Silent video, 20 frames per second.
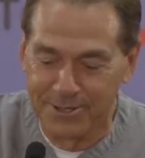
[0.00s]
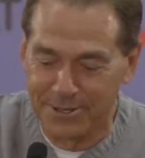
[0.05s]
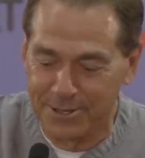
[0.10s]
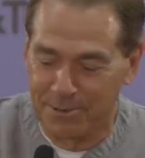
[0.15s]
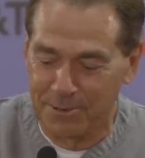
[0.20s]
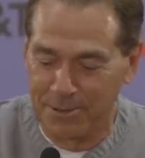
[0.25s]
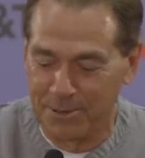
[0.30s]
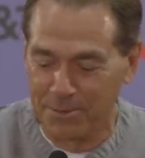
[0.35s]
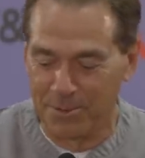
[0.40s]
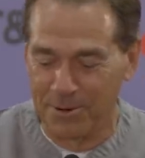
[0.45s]

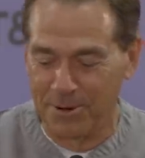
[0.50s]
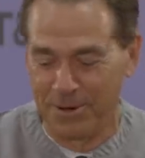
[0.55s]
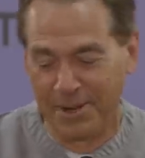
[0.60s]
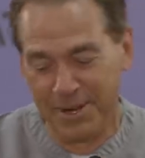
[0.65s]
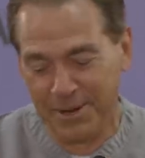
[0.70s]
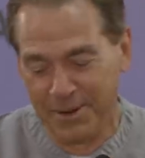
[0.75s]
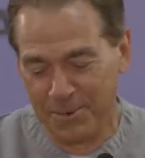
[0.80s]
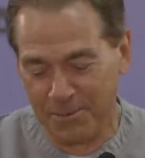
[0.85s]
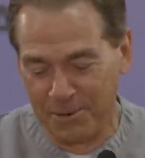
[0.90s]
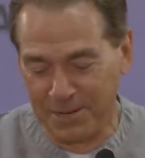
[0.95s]
so
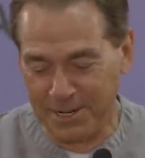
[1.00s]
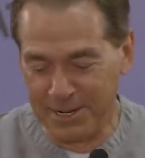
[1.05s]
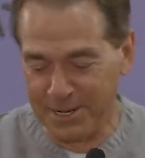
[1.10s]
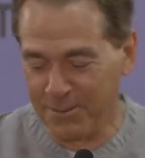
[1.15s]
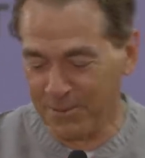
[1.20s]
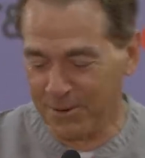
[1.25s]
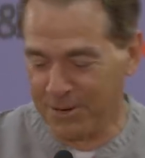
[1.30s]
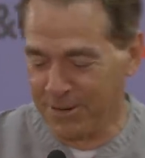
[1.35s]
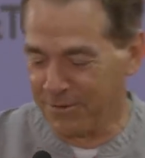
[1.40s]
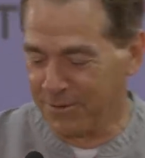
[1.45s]
we
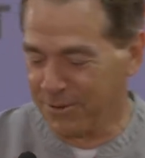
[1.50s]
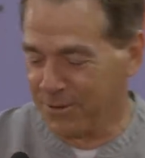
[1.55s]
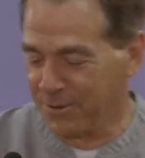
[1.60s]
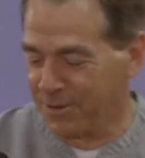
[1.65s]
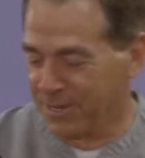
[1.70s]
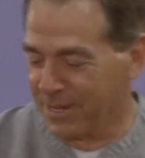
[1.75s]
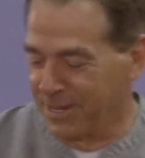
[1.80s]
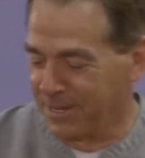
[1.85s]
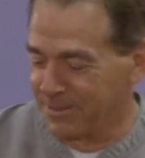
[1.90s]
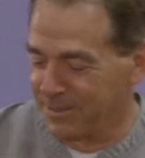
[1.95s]
did win a few
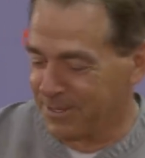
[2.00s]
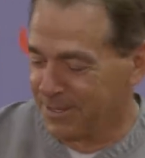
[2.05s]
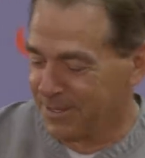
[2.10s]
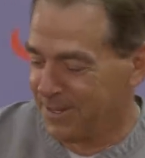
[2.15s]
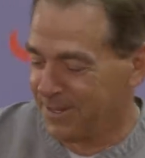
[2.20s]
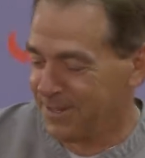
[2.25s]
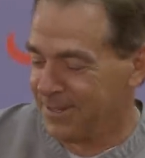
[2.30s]
games.